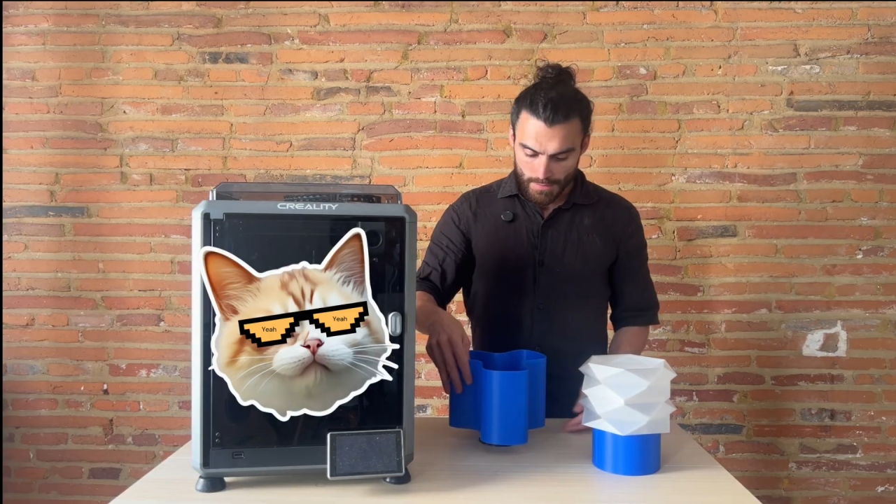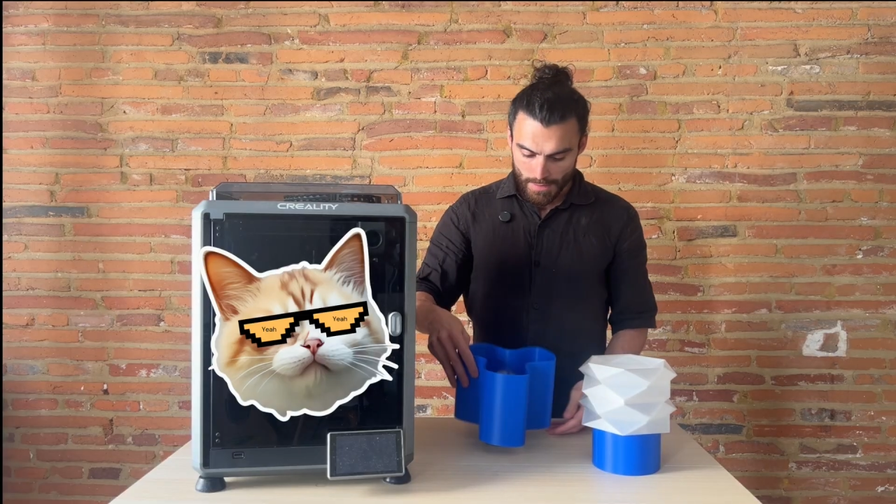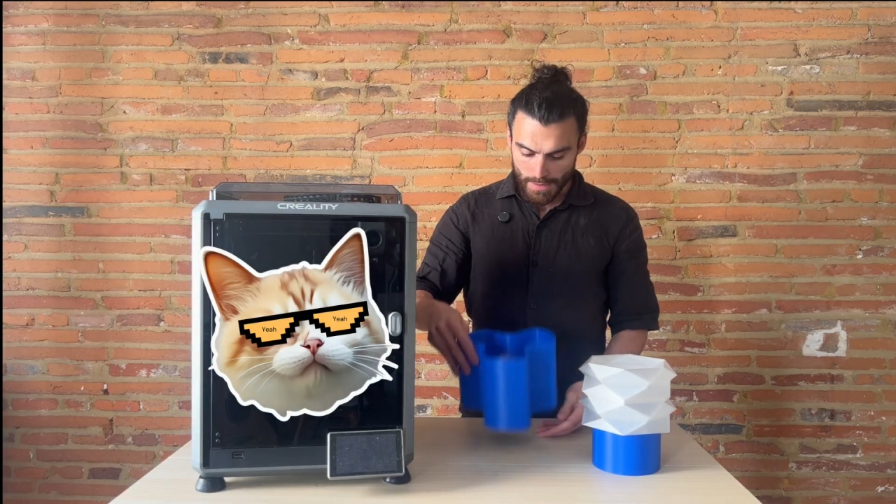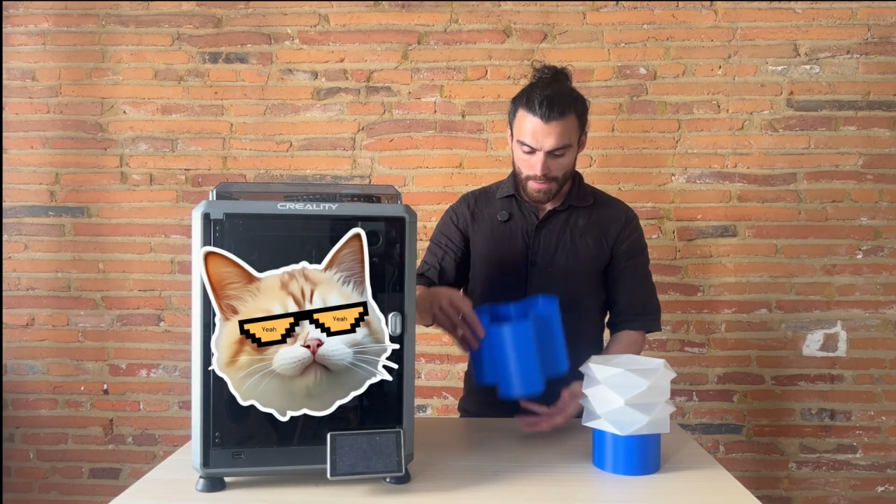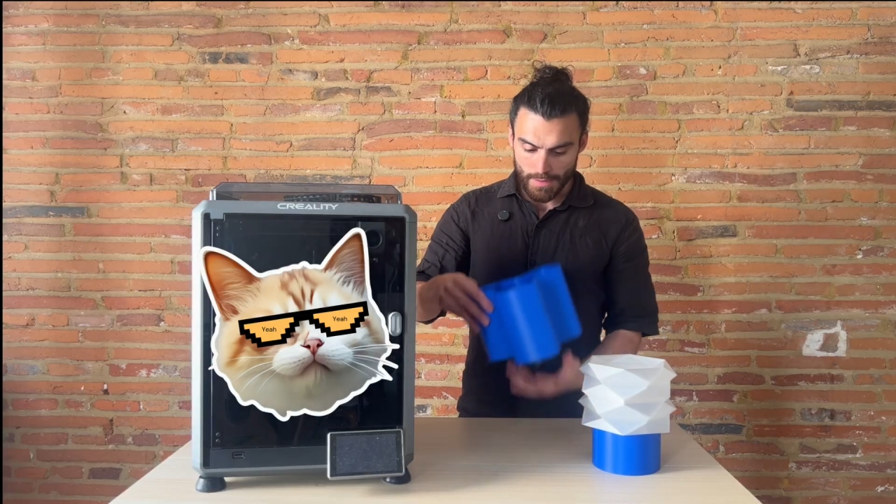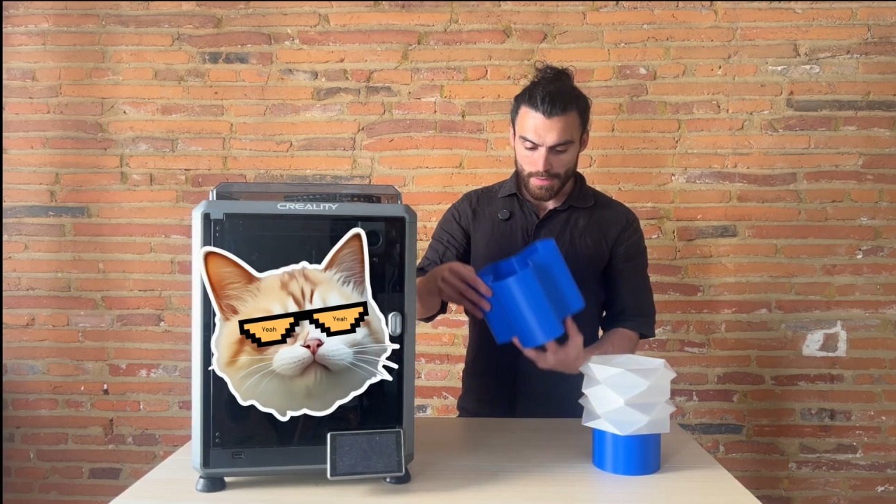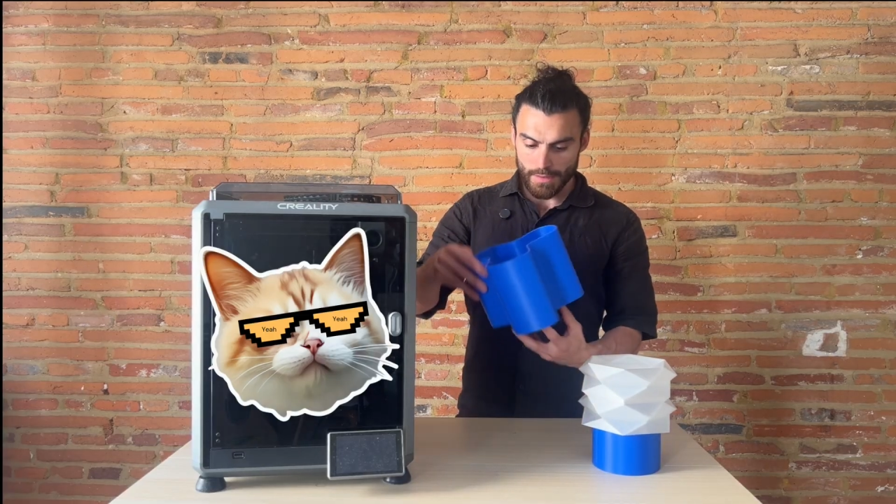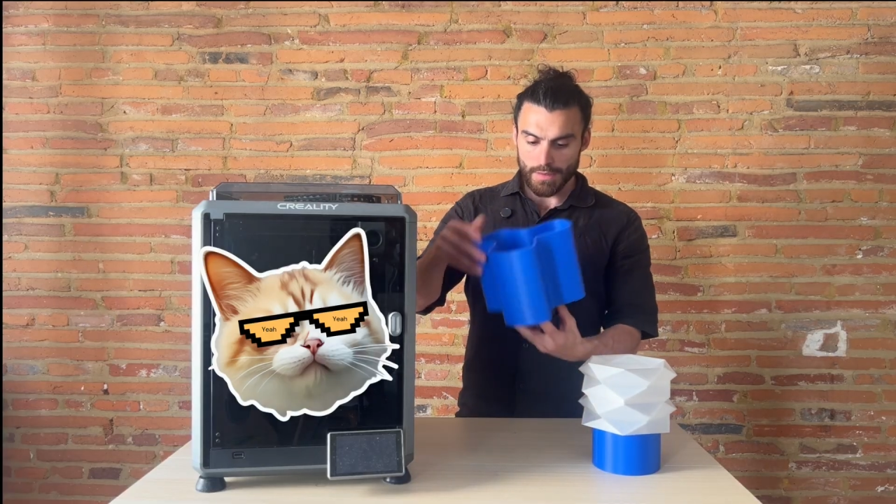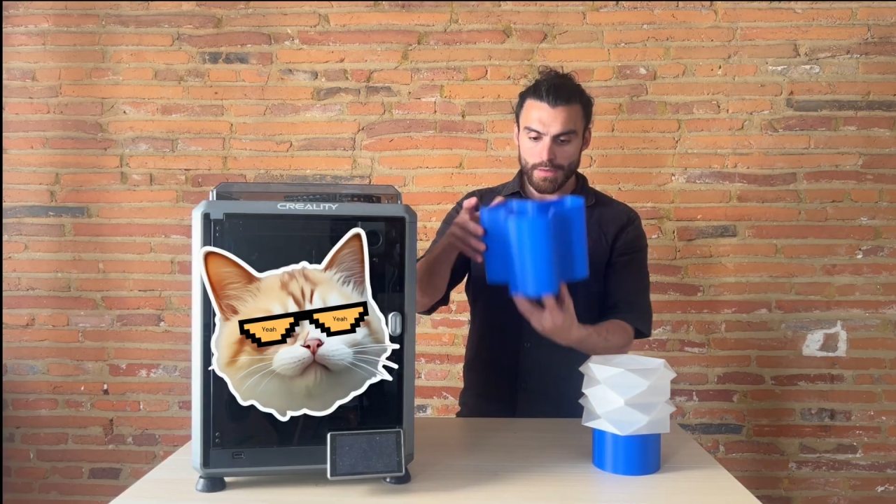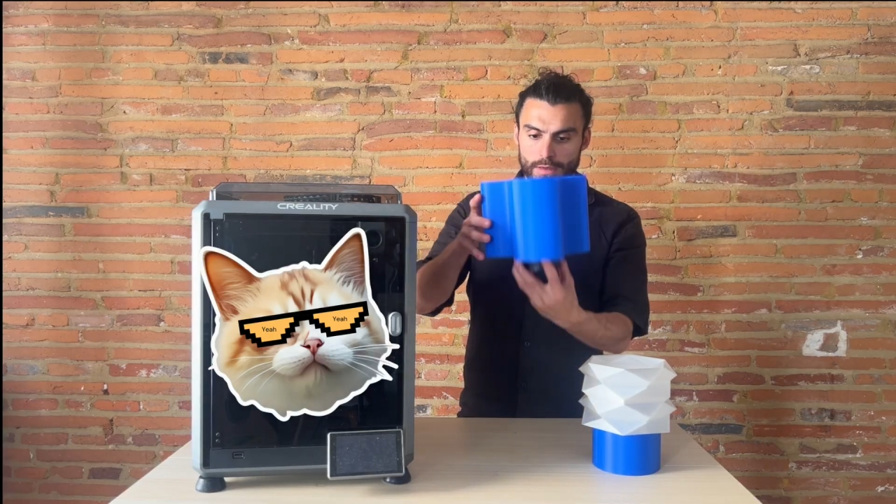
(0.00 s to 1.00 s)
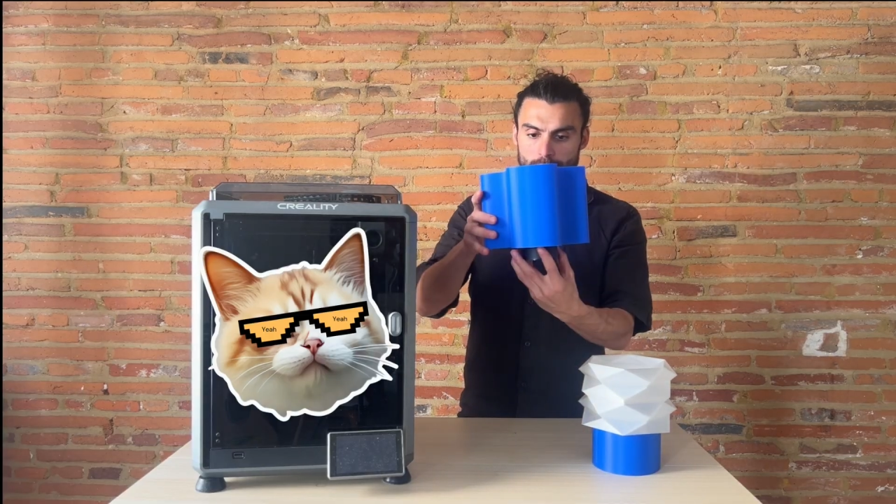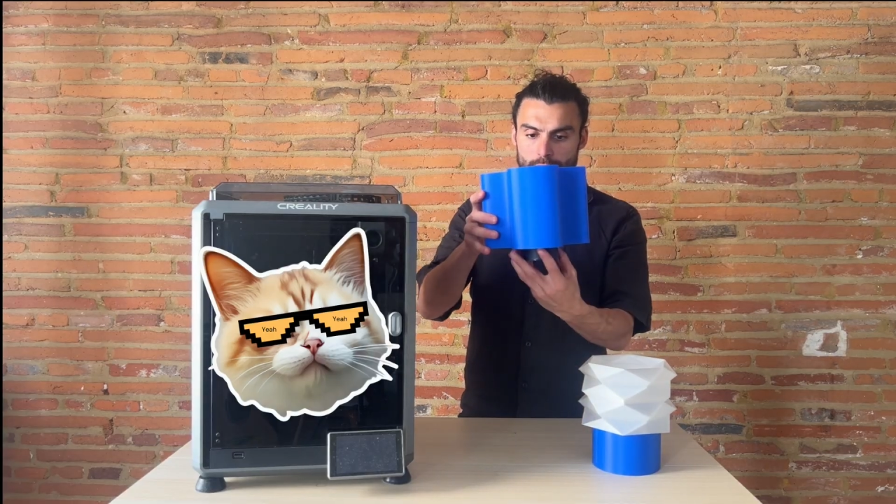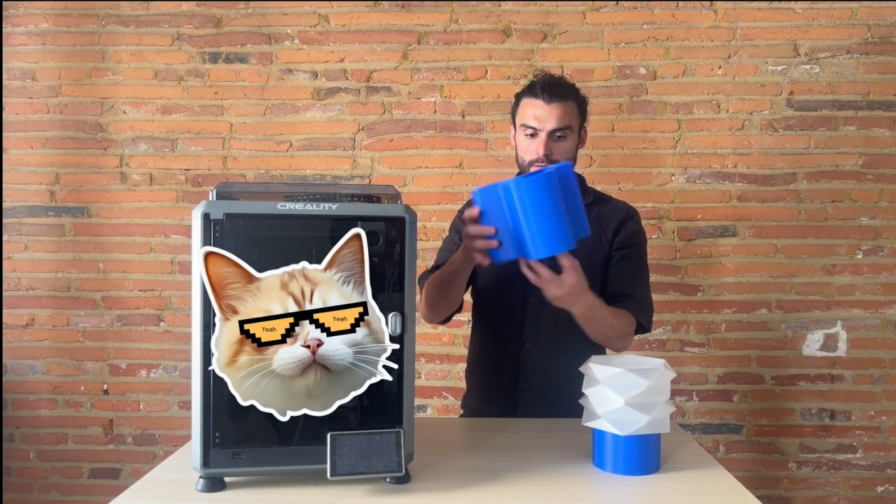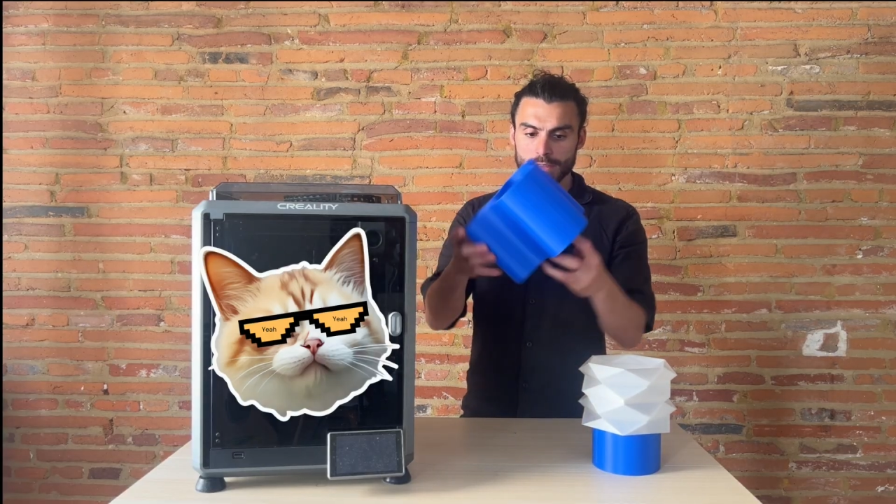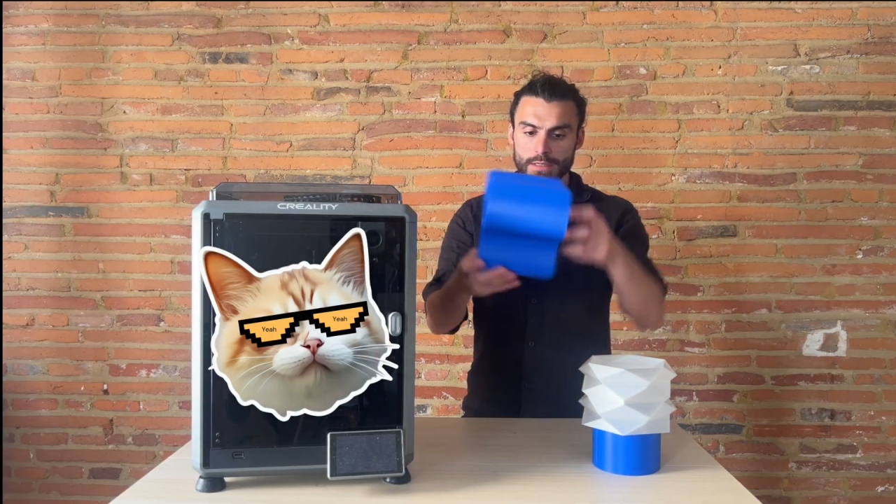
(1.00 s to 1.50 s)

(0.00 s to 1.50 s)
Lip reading: And this